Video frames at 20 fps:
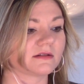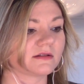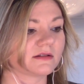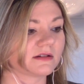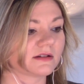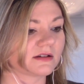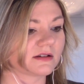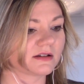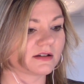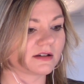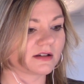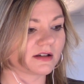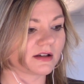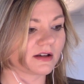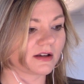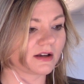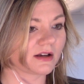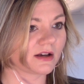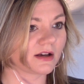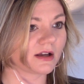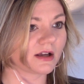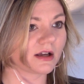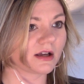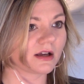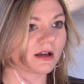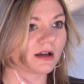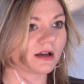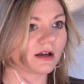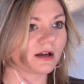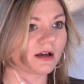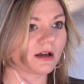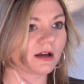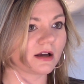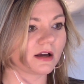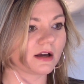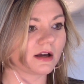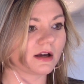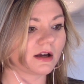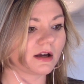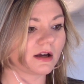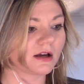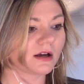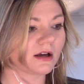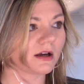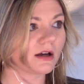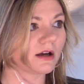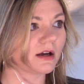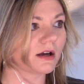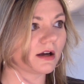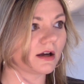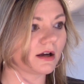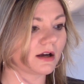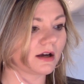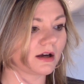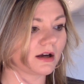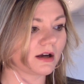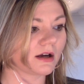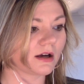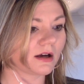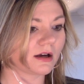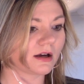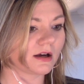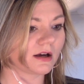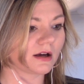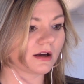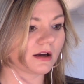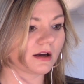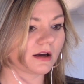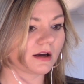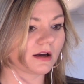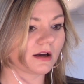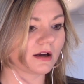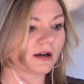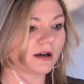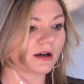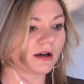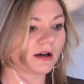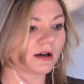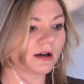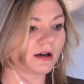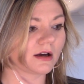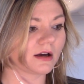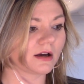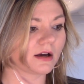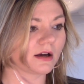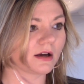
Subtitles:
No one is speaking in this clip.